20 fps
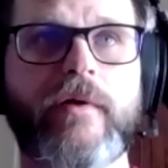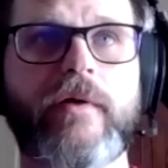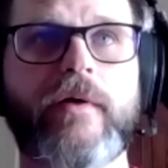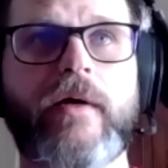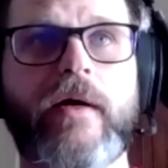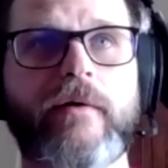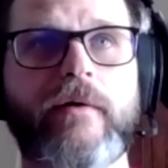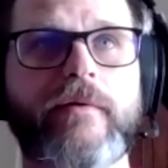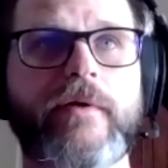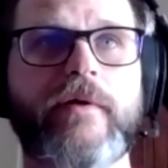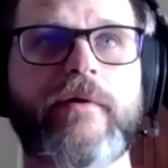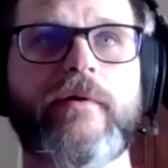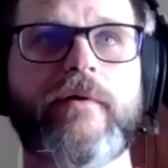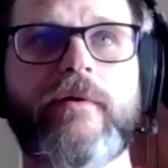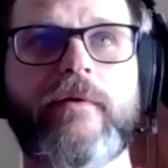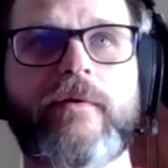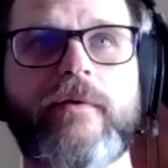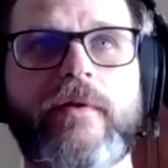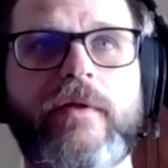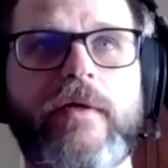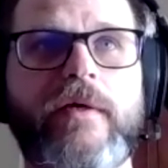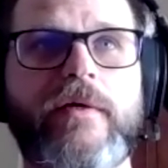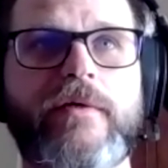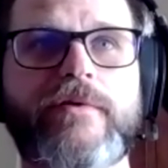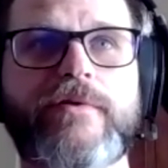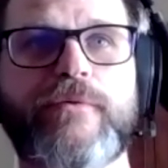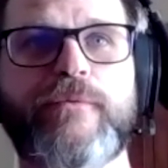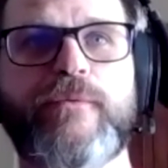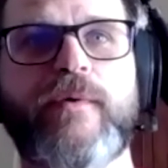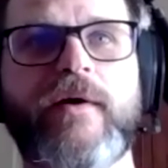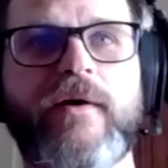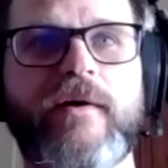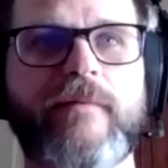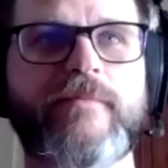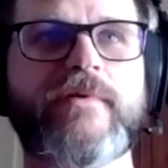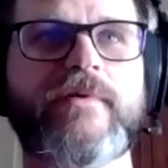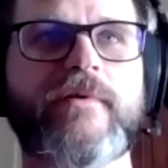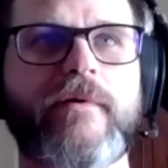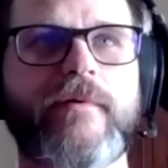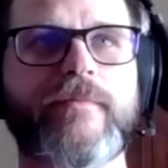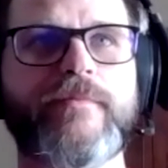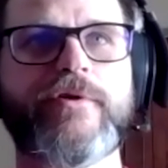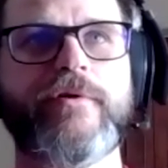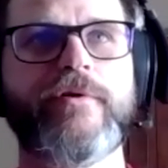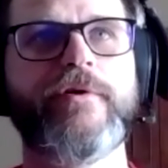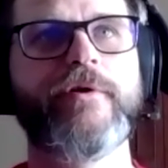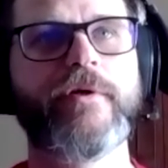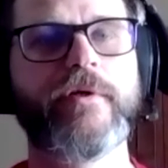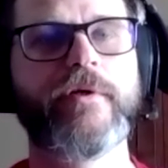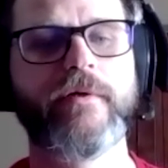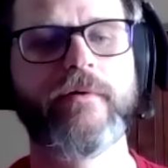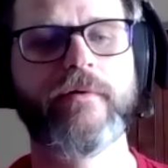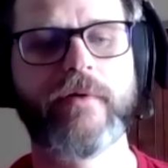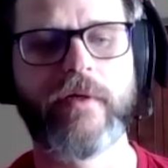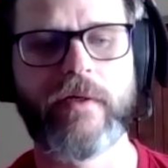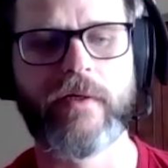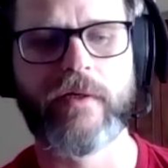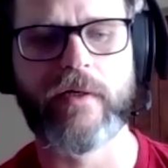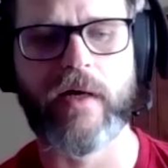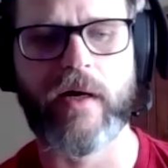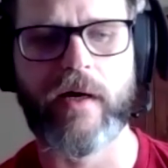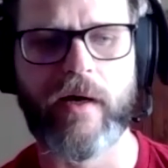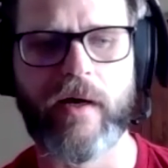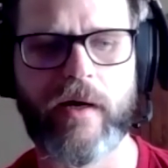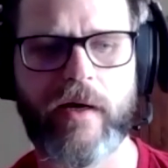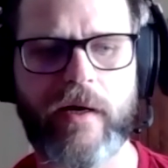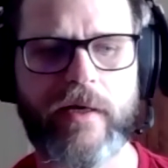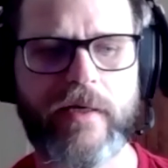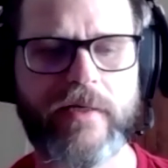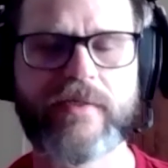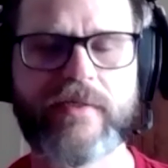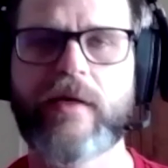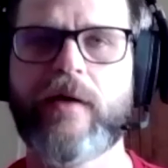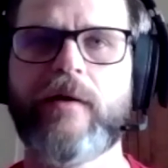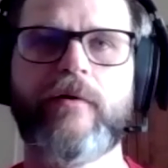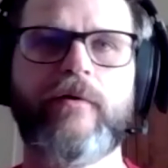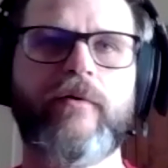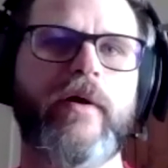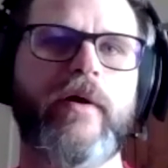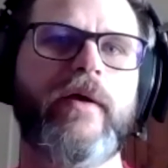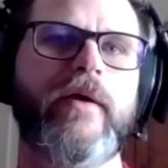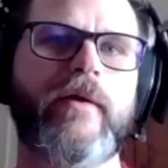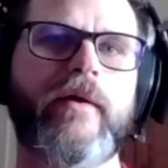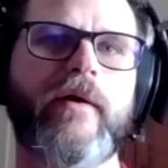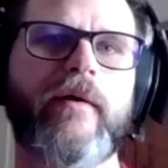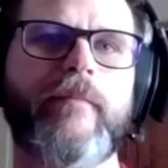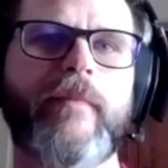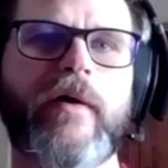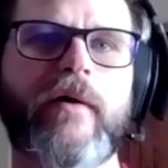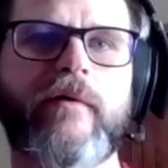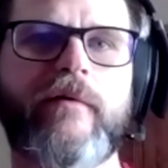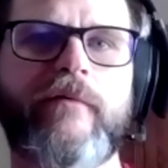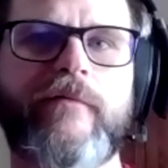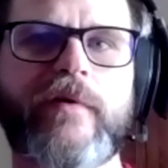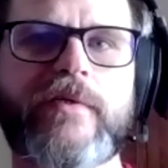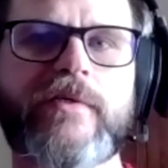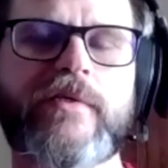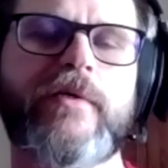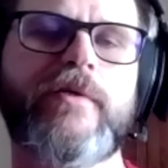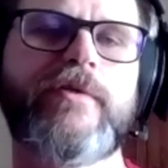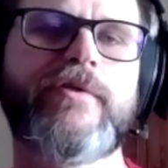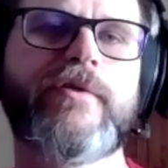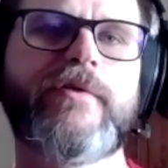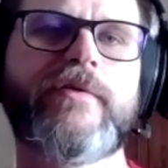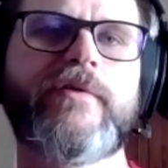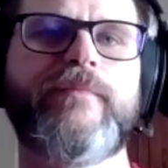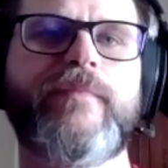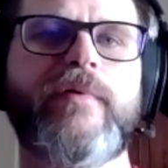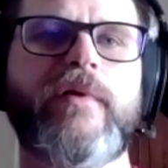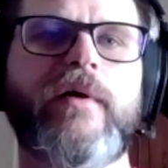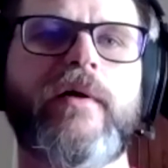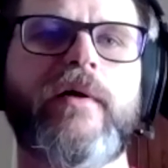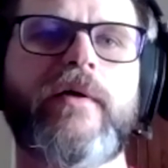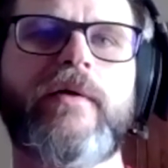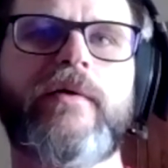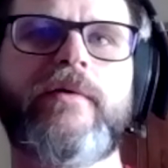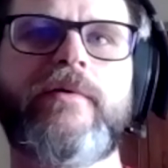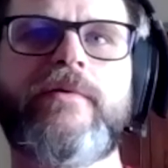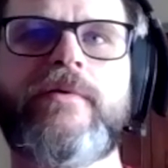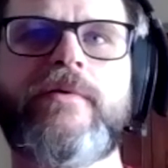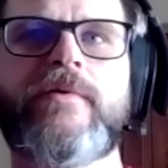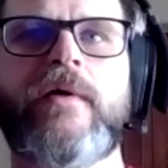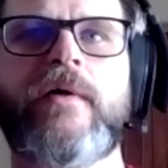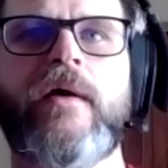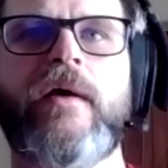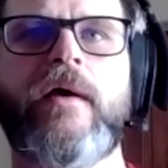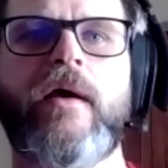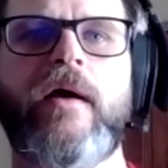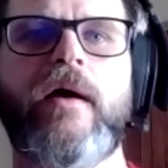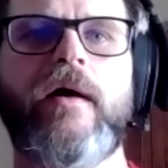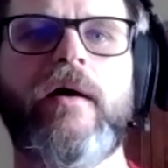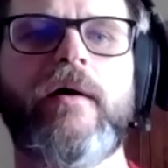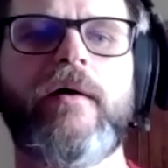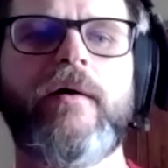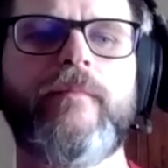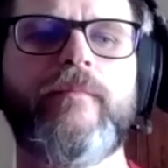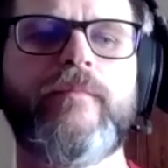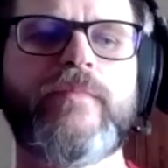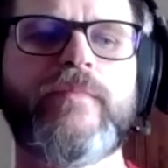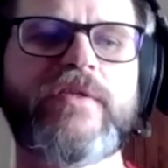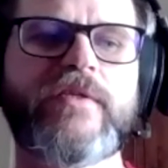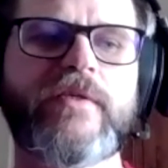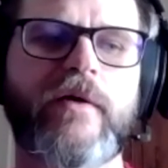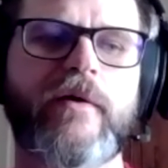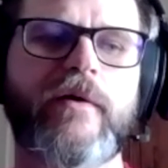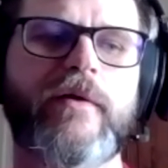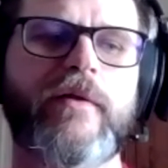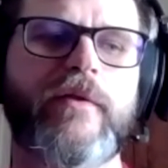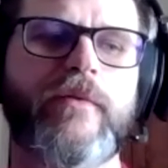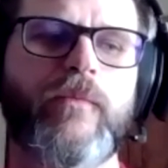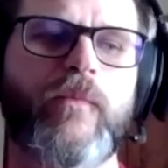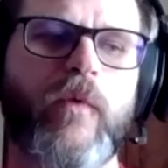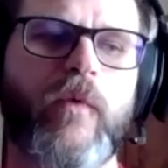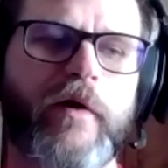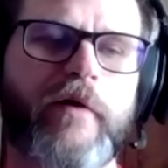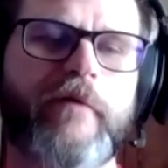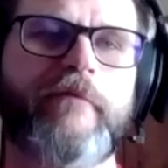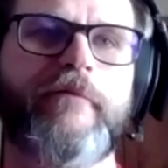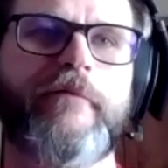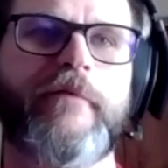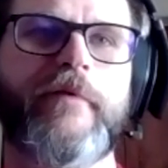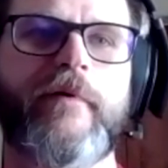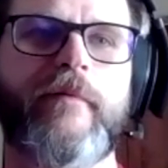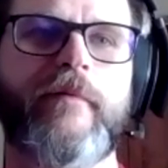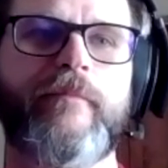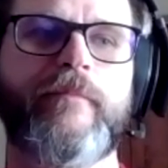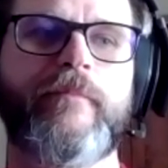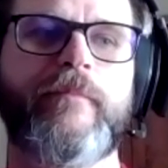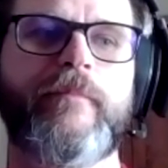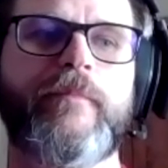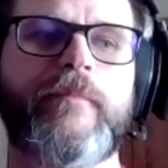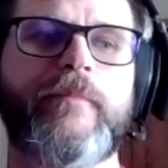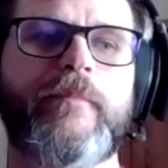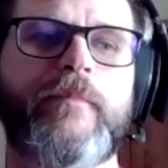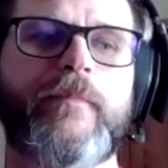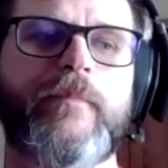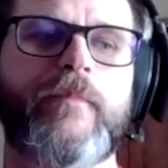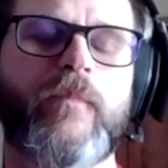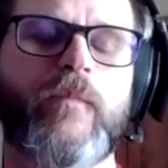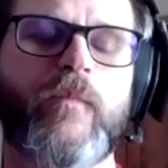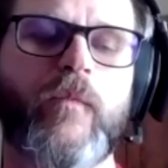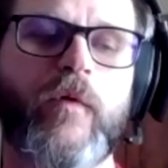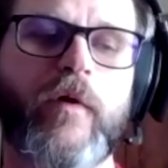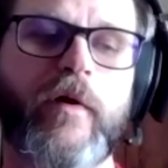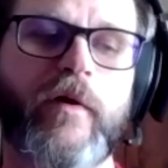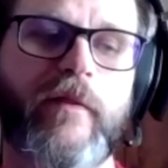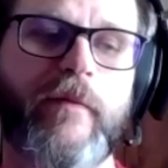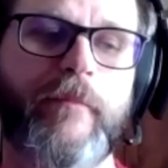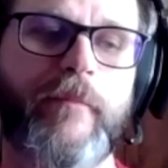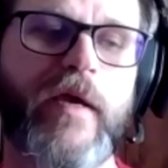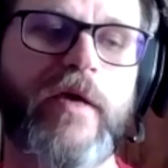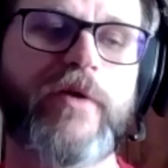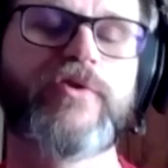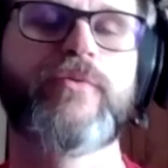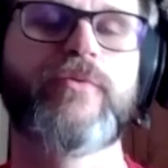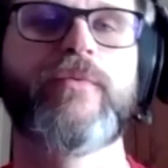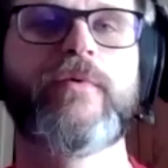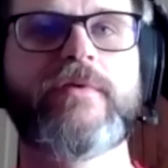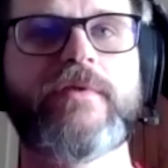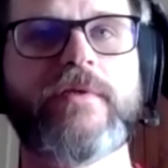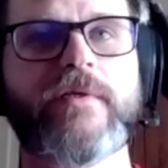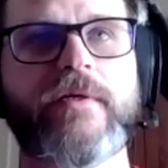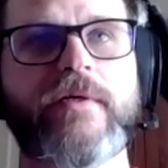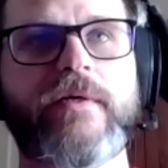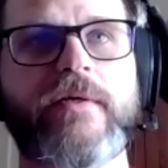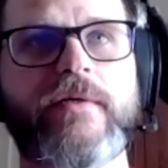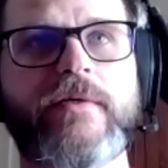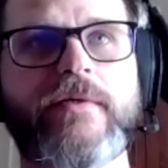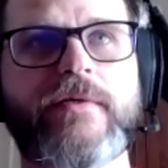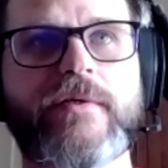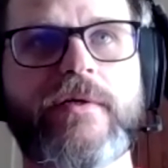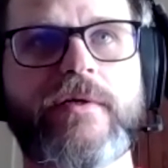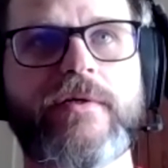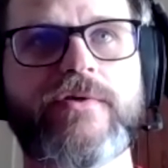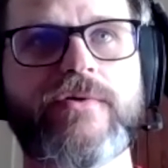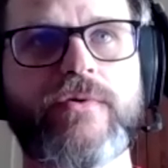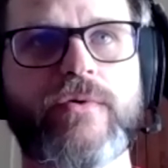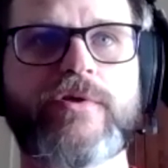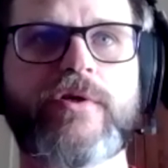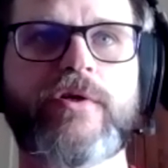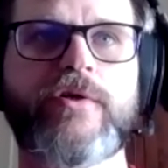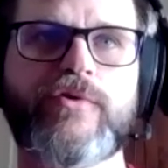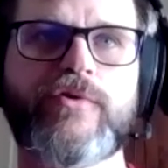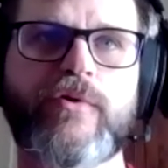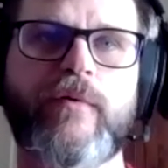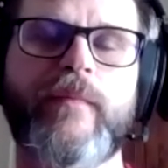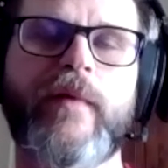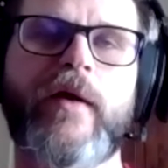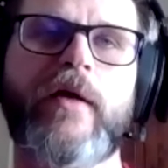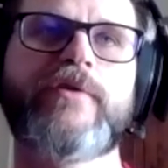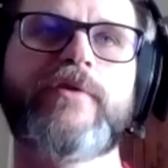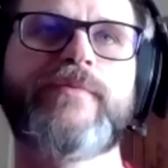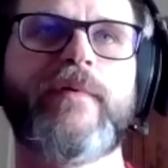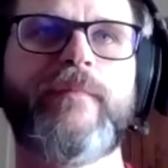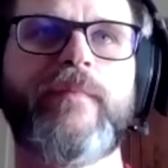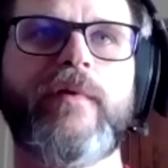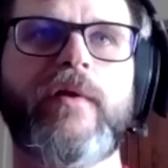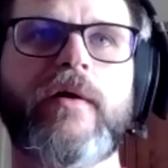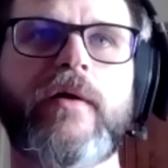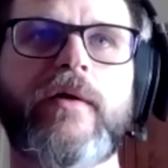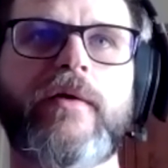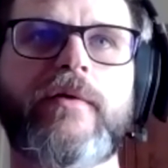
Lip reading: out there on the interweb, so I'm sure you can locate it. It's got a great amount of extensions and plugins. So one of the major ones is a source control management plugin.